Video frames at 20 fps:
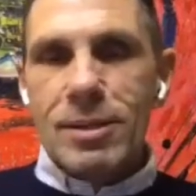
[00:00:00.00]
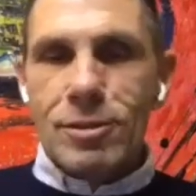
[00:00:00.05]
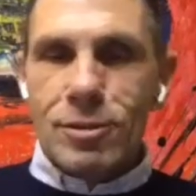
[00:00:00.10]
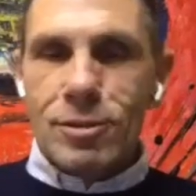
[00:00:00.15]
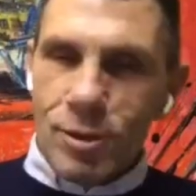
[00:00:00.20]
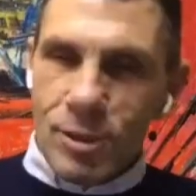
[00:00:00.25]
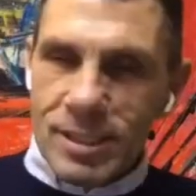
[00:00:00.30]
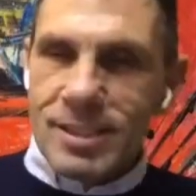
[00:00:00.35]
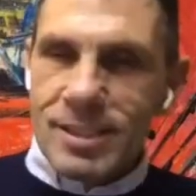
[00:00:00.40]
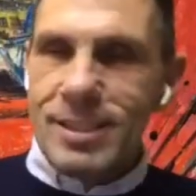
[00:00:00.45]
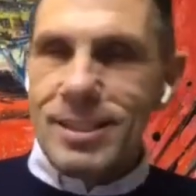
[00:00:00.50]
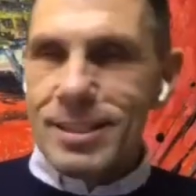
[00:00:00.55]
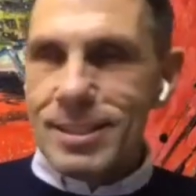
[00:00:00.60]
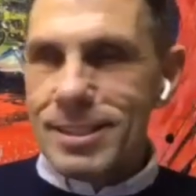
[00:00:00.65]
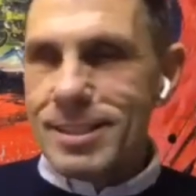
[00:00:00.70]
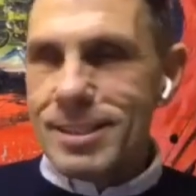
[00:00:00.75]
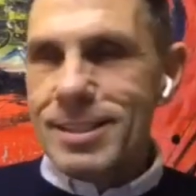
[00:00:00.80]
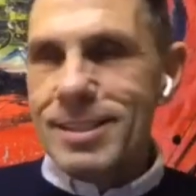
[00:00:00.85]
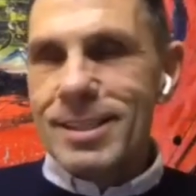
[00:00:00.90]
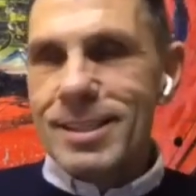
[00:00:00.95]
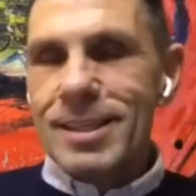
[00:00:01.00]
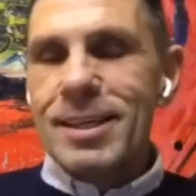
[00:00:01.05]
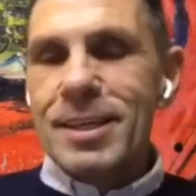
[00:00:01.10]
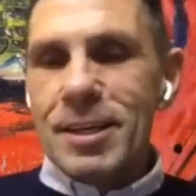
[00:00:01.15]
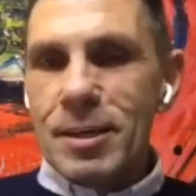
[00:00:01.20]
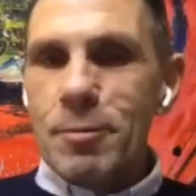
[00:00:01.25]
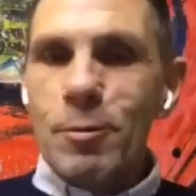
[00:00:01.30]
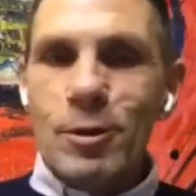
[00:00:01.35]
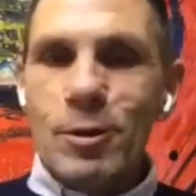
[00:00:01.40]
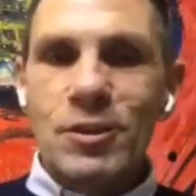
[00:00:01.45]
So it
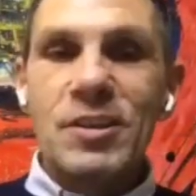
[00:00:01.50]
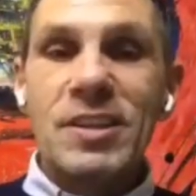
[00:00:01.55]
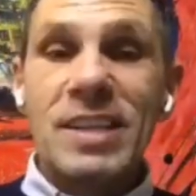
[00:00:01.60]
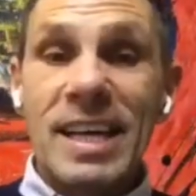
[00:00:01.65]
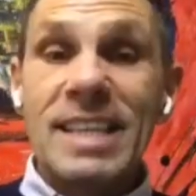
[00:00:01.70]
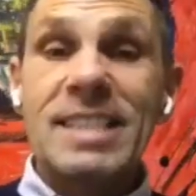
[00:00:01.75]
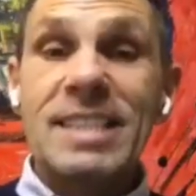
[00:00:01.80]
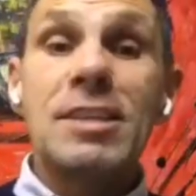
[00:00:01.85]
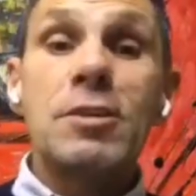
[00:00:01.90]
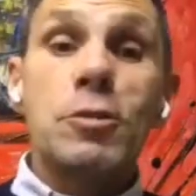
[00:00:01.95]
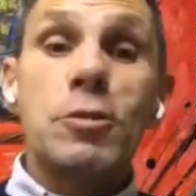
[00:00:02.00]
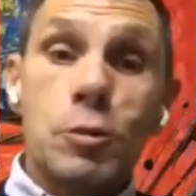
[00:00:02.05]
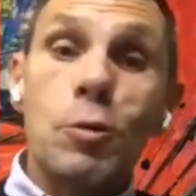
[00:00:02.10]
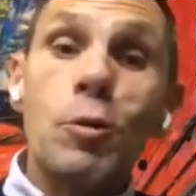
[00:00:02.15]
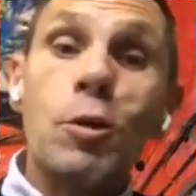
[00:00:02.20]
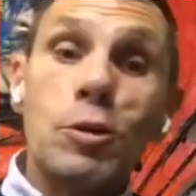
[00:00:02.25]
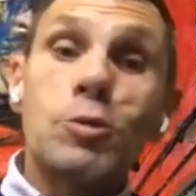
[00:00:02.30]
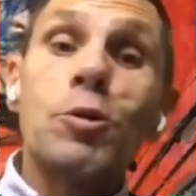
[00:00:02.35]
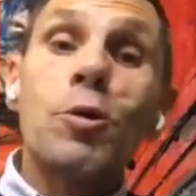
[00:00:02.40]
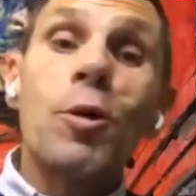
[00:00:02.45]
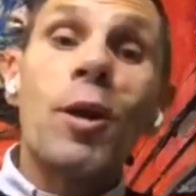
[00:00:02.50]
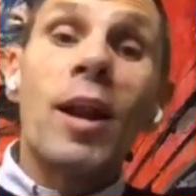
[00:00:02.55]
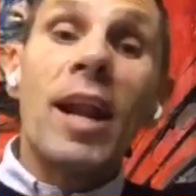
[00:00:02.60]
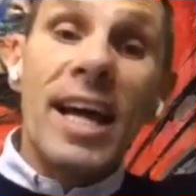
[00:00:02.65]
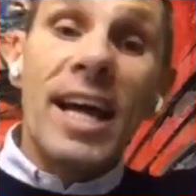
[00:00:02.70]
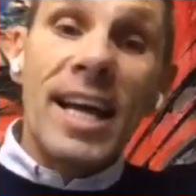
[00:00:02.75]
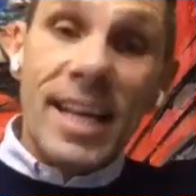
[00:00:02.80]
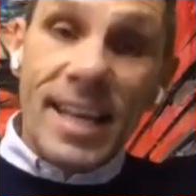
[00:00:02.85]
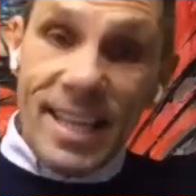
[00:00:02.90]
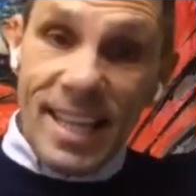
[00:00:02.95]
was interesting to
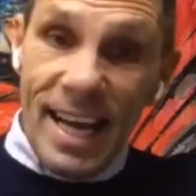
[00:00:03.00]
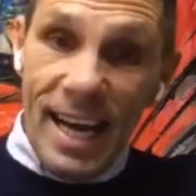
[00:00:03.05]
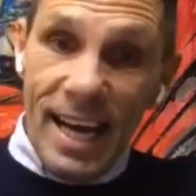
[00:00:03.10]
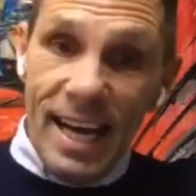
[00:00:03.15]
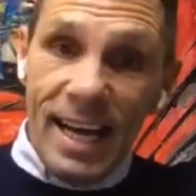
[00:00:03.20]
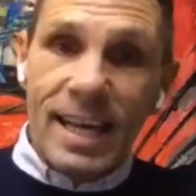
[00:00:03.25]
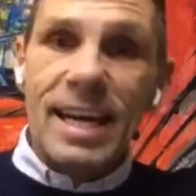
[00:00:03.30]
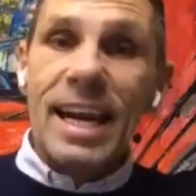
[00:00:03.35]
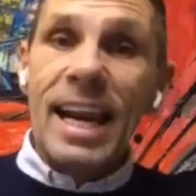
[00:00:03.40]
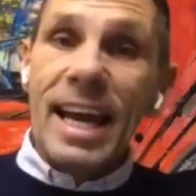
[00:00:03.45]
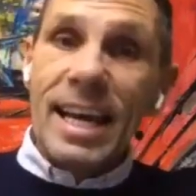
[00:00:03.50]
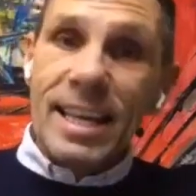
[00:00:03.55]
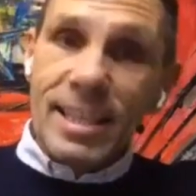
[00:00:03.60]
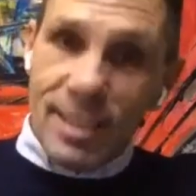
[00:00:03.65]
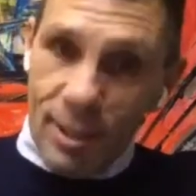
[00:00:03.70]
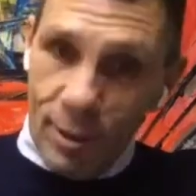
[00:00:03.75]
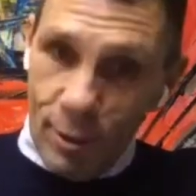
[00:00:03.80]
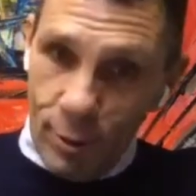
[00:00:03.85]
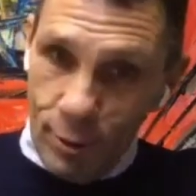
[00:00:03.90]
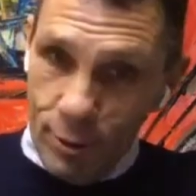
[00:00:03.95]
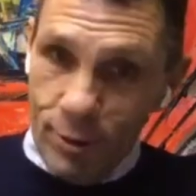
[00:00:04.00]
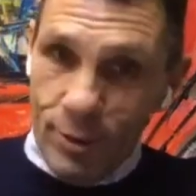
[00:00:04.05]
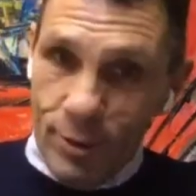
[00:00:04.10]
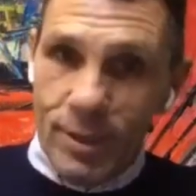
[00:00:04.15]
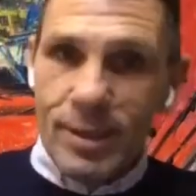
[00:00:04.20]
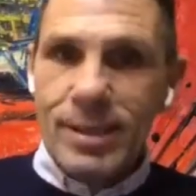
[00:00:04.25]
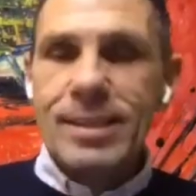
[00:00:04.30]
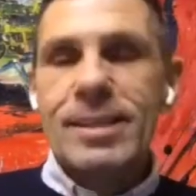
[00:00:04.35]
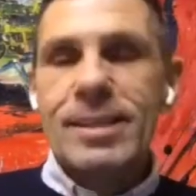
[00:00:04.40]
learn that later on.